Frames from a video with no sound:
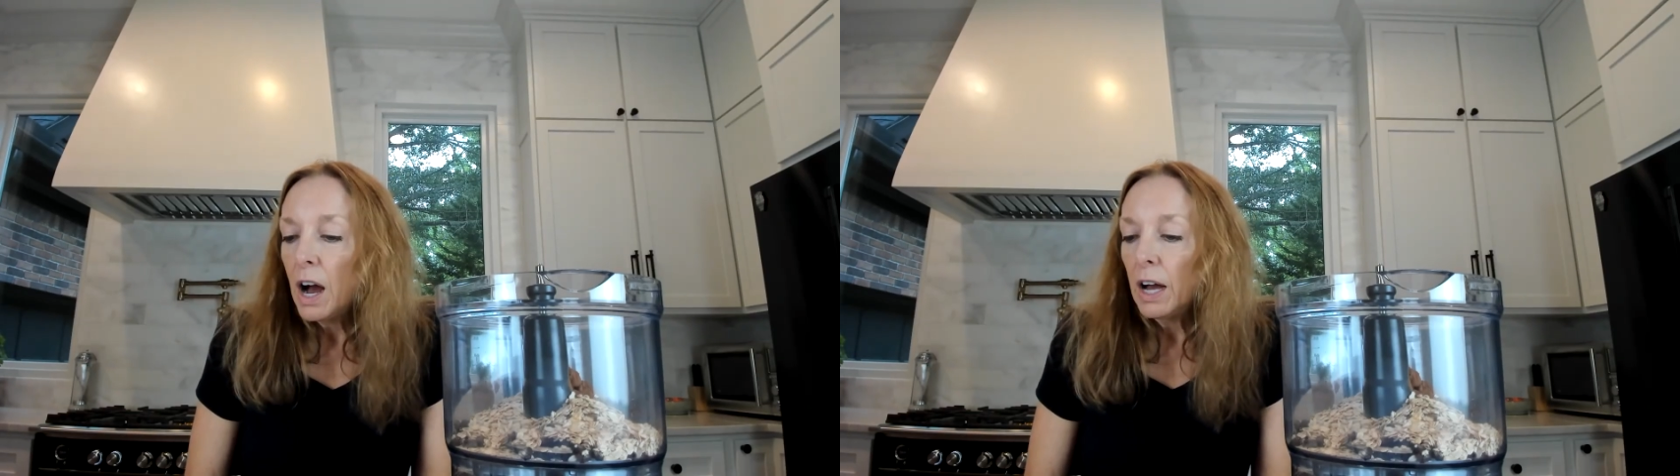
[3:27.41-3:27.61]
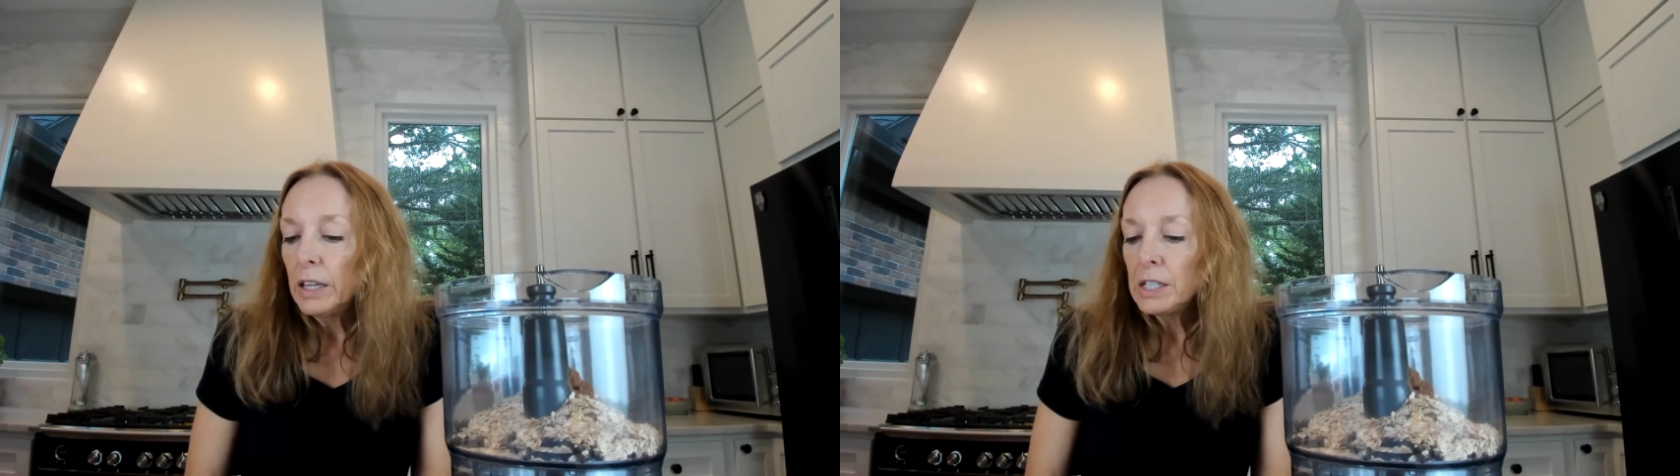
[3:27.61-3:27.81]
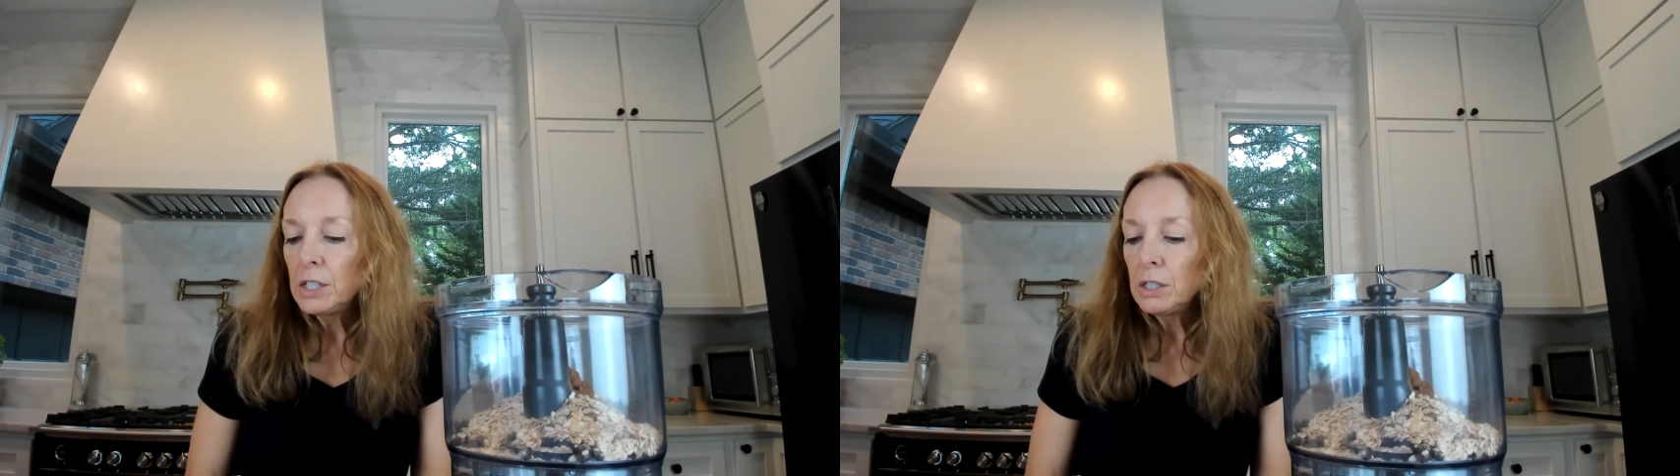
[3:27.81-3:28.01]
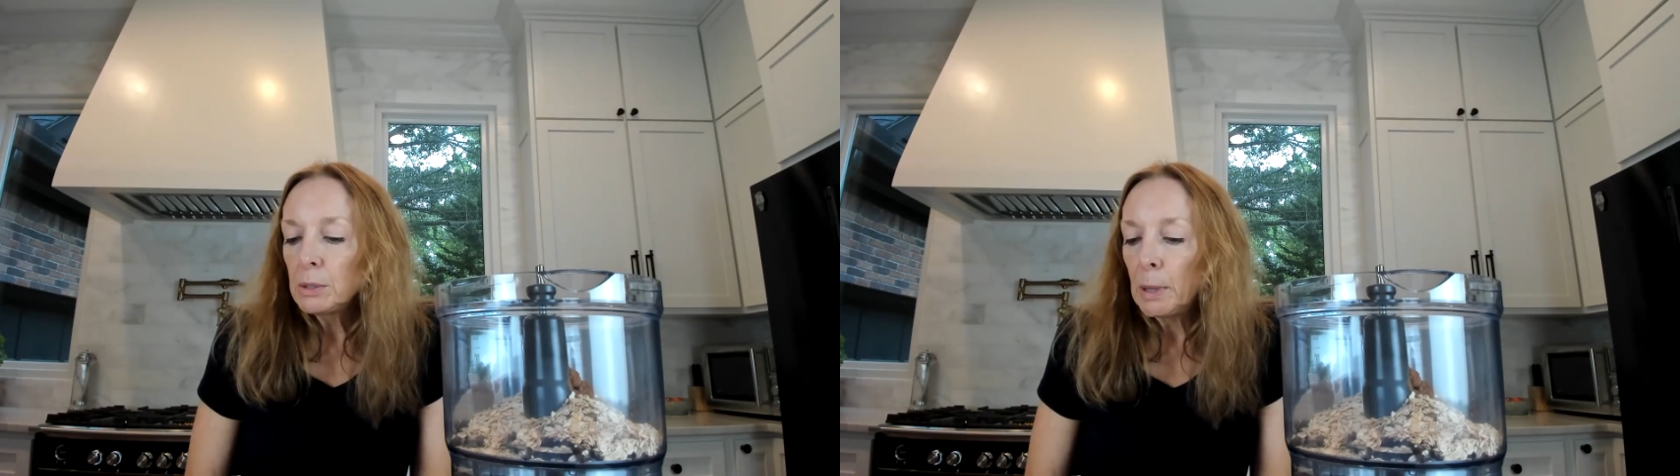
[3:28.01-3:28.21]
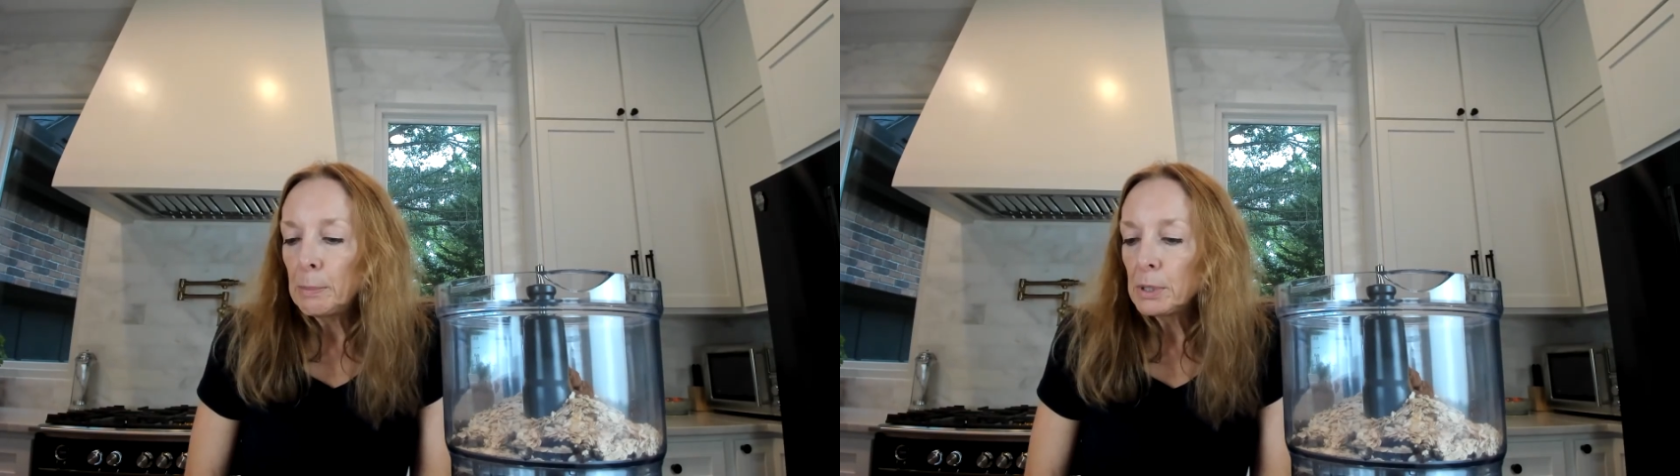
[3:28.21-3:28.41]
I like to
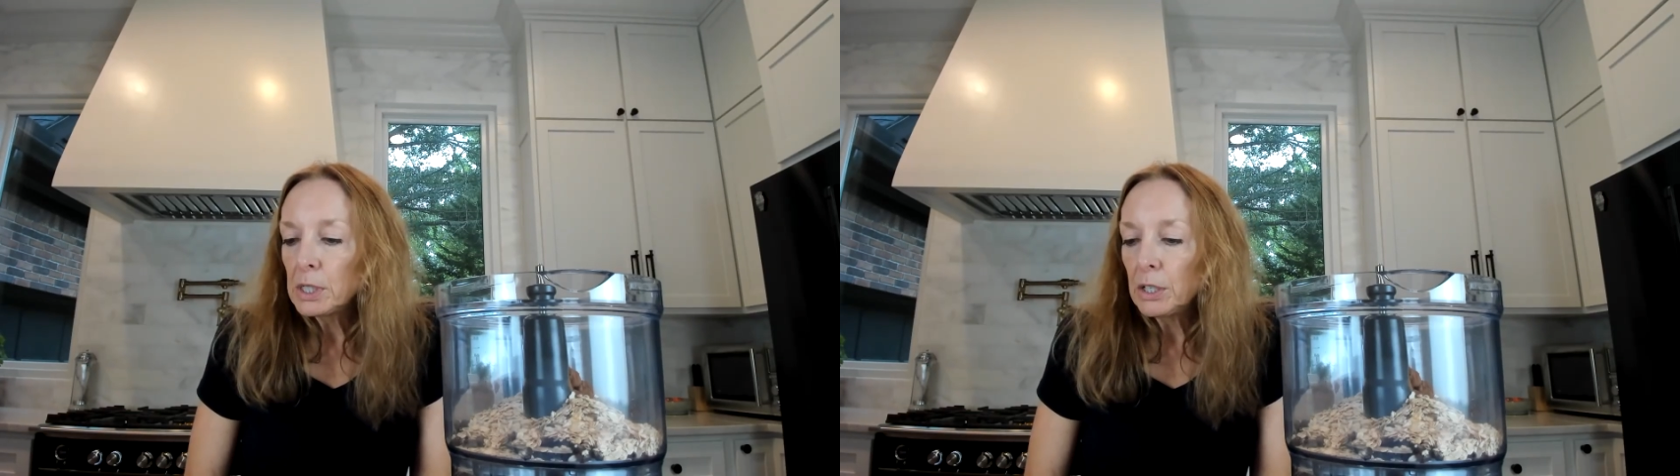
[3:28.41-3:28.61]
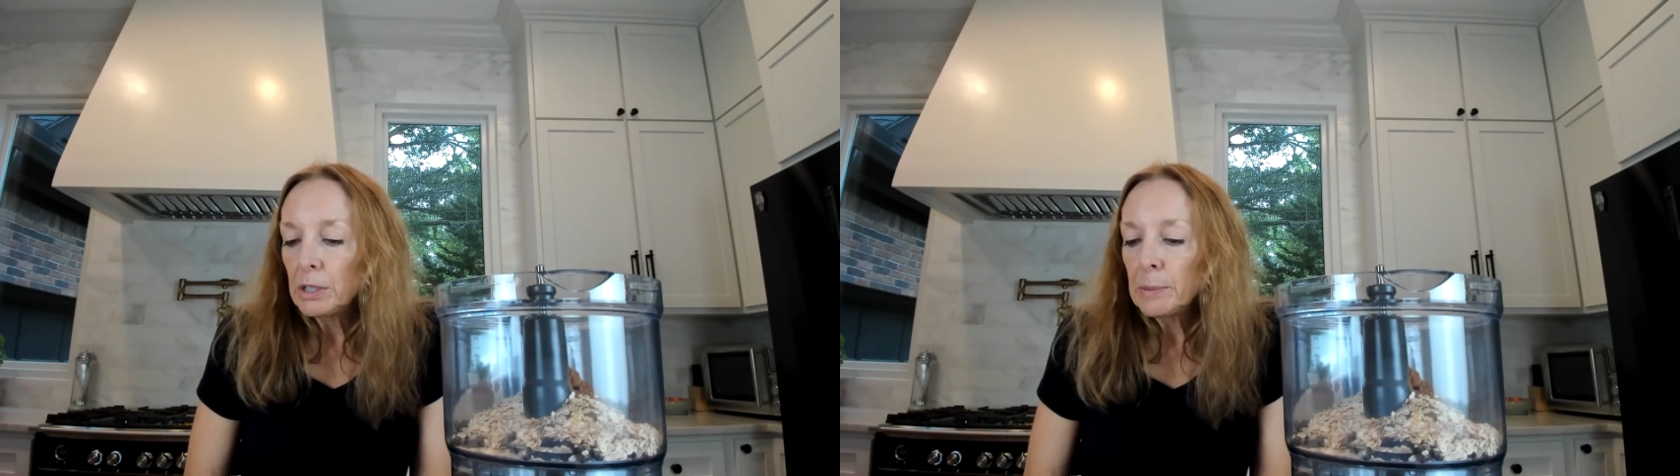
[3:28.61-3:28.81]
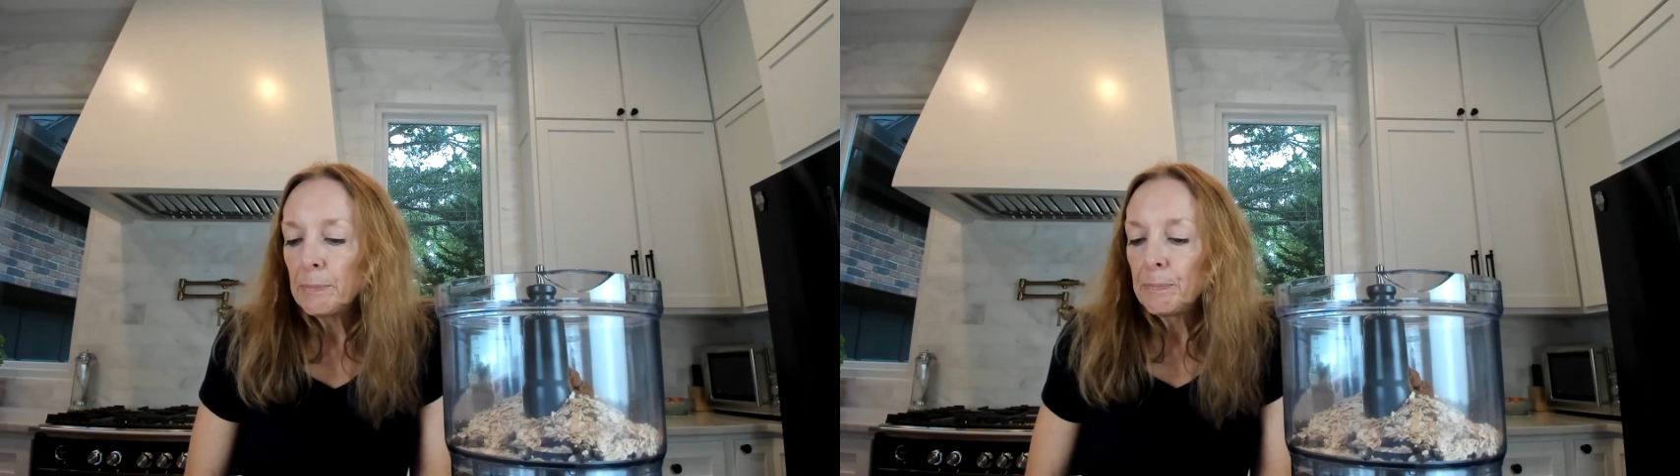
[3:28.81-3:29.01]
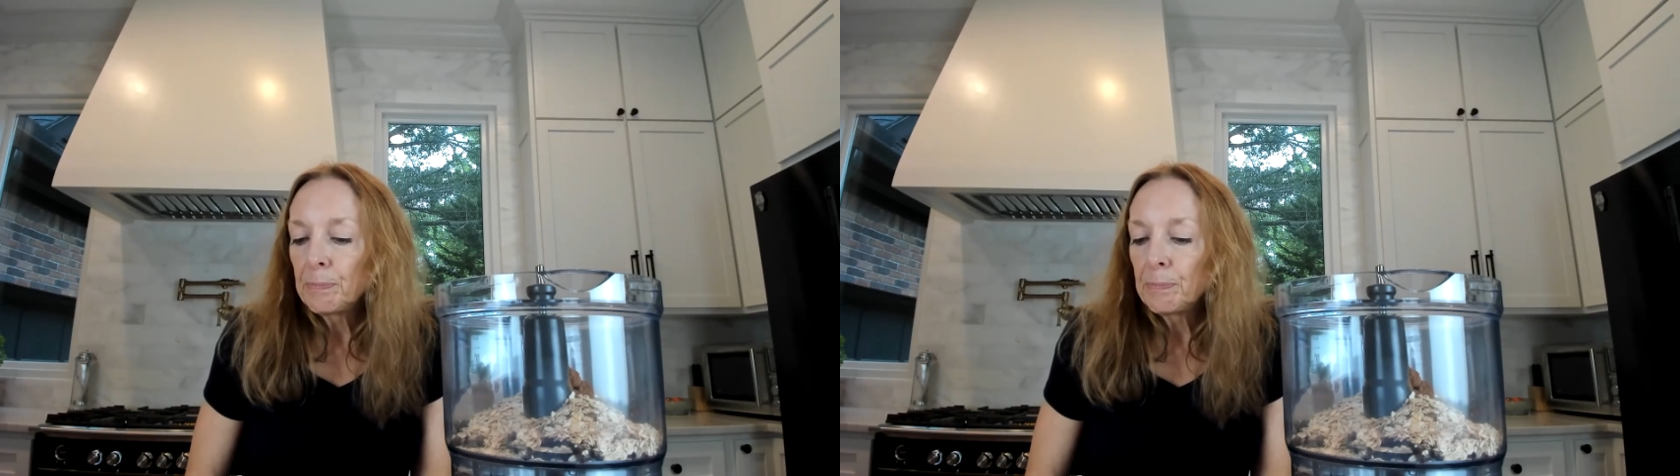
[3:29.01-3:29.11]
use maple syrup,